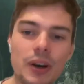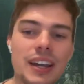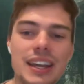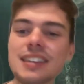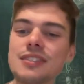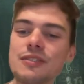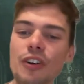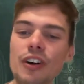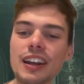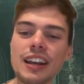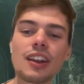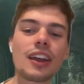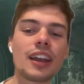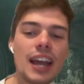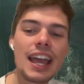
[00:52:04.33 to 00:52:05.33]
he's finally,
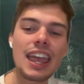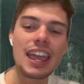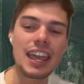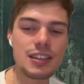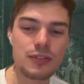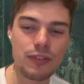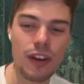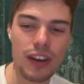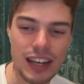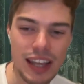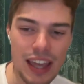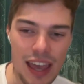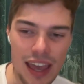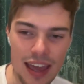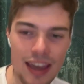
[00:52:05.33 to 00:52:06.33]
like, it's finally
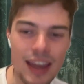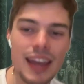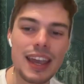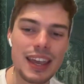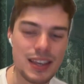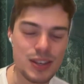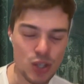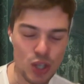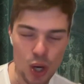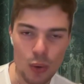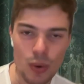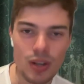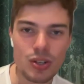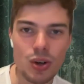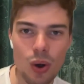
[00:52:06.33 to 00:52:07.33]
here. He is
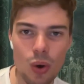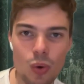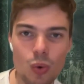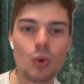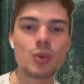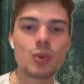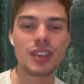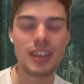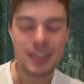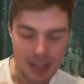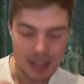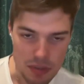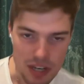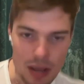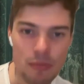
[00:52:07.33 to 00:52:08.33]
going to Hogwarts.
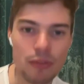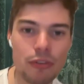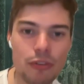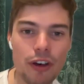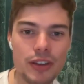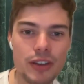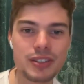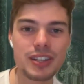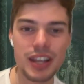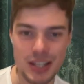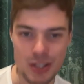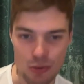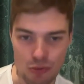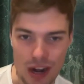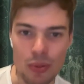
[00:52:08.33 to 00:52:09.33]
September 1st is
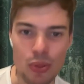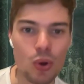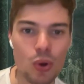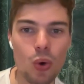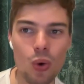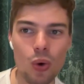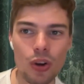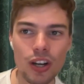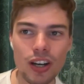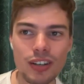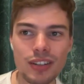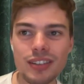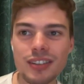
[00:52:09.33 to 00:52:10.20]
around the corner.